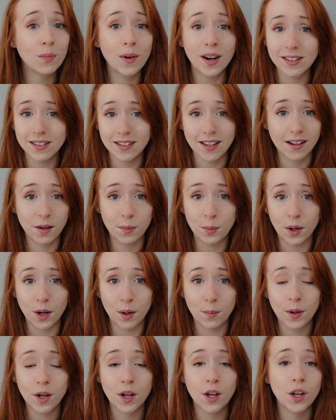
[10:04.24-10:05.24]
might slip
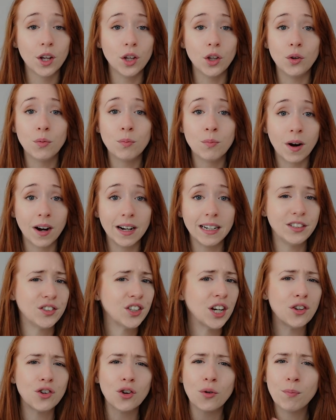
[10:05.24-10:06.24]
up, you might
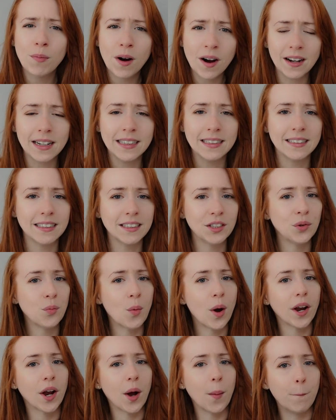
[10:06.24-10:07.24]
change your mind and you
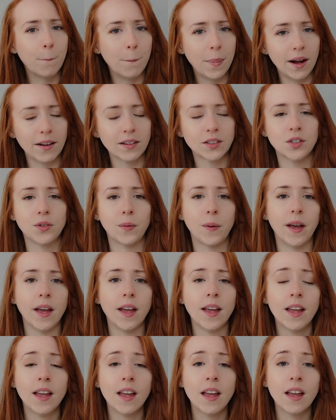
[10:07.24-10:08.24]
might come back to
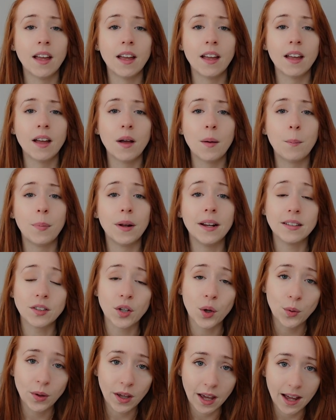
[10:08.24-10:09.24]
it, but it's
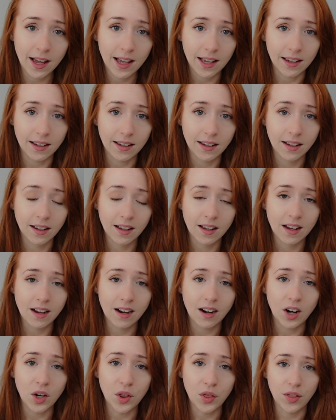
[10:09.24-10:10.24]
okay.
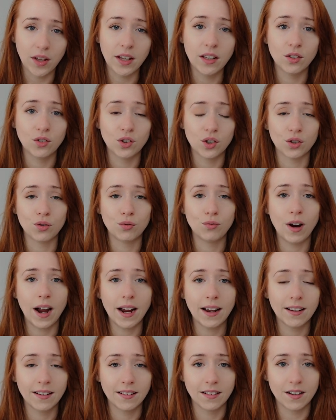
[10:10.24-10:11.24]
I think just
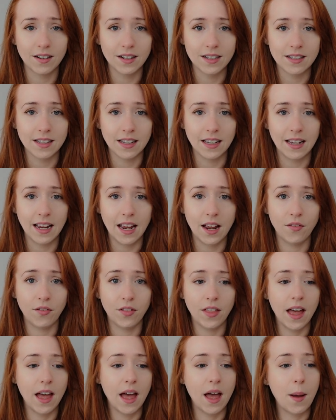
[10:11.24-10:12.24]
recognizing
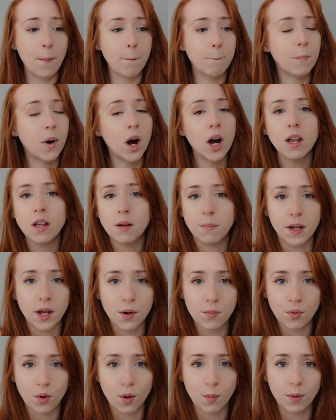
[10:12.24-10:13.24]
if there might be
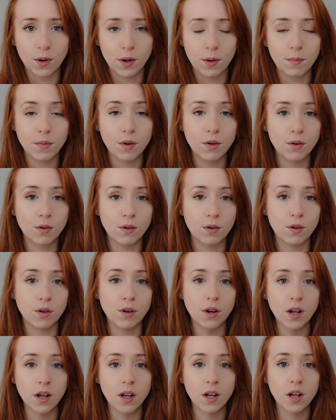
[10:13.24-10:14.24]
a problem,
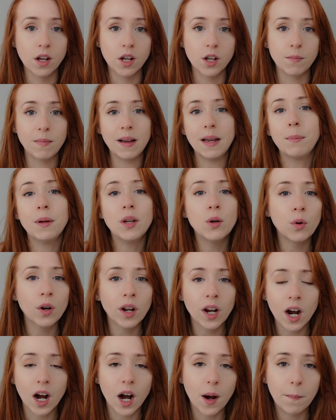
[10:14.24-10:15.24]
or maybe you want
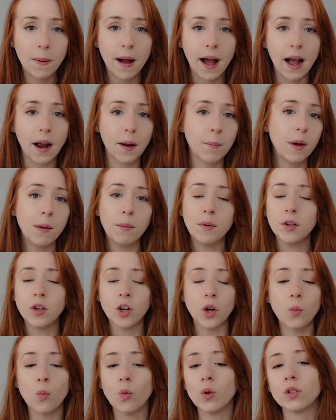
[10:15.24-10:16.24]
to cut back. Maybe you
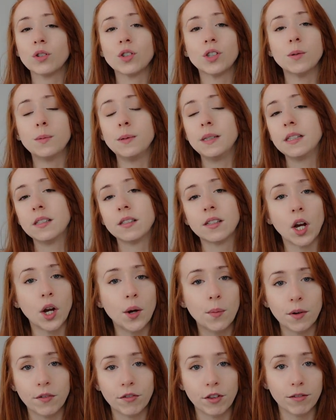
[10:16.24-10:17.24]
don't want to be
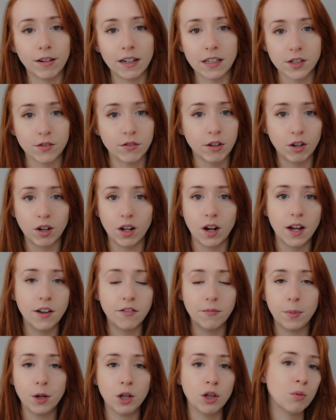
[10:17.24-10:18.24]
sober for the rest of your
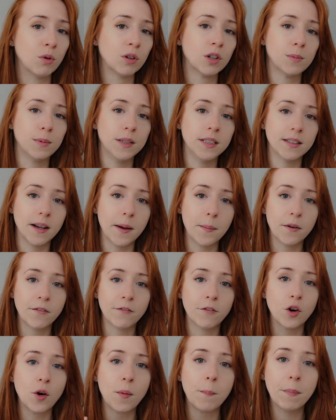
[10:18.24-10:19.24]
life, but you want to be sober
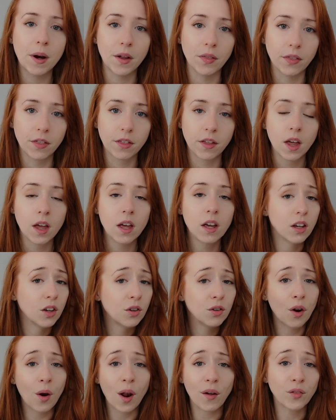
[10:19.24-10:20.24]
for a month.
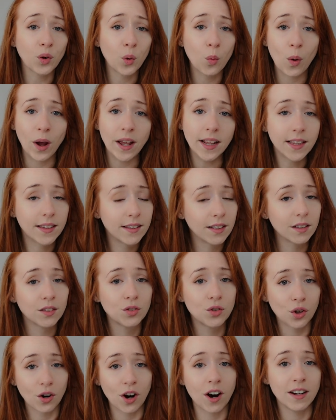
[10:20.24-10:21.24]
You don't have to wait till
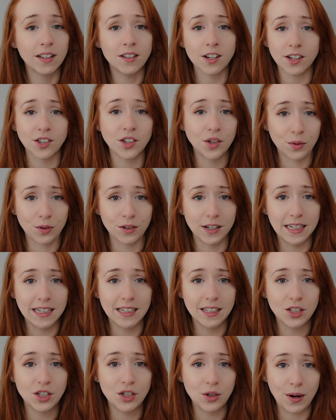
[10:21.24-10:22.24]
dry
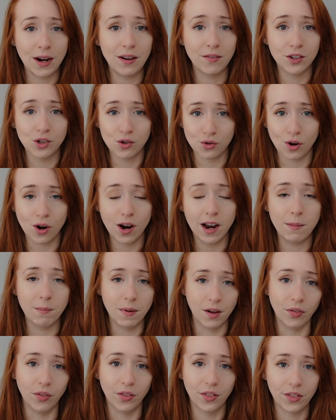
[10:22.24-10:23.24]
January to have a dry
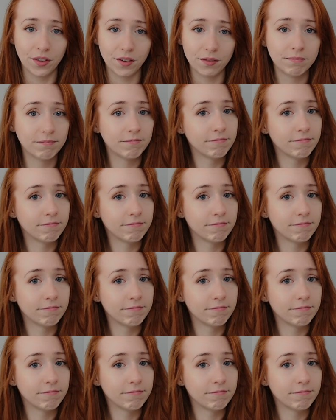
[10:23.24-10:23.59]
month.